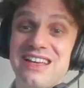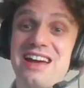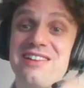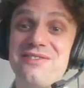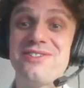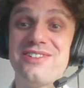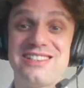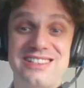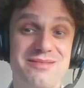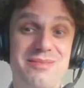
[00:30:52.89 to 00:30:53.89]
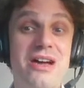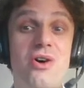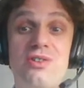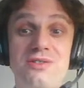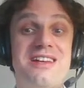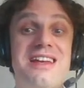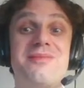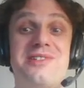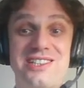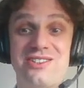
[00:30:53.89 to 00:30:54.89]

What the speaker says: they are influenced by all variables,